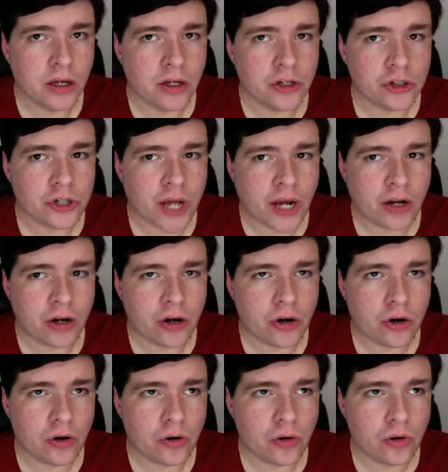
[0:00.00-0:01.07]

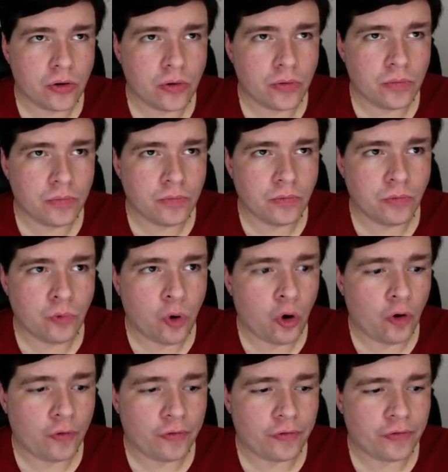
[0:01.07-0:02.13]
Shadow
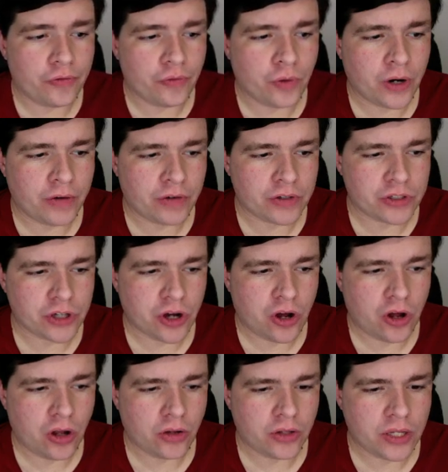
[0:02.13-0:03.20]
Wolf, whatever it's
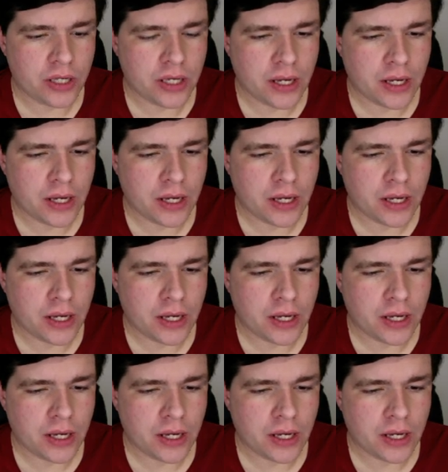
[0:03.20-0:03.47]
called, the